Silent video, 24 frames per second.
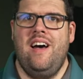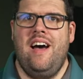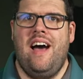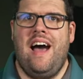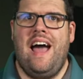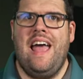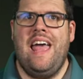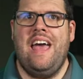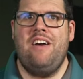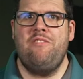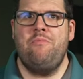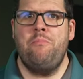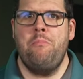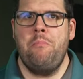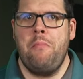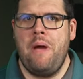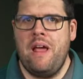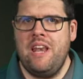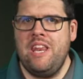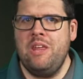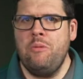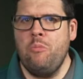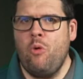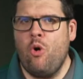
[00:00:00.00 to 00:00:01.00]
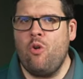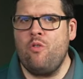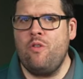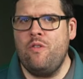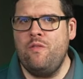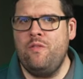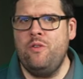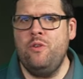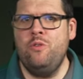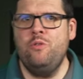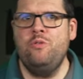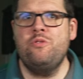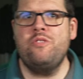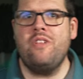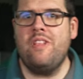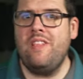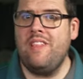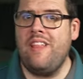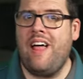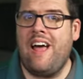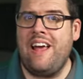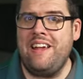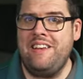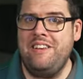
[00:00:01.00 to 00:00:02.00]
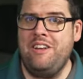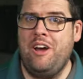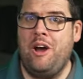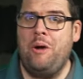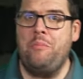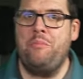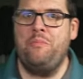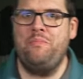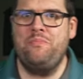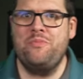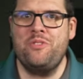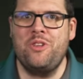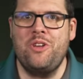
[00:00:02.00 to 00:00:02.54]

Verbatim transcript: I have many more reviews lined up.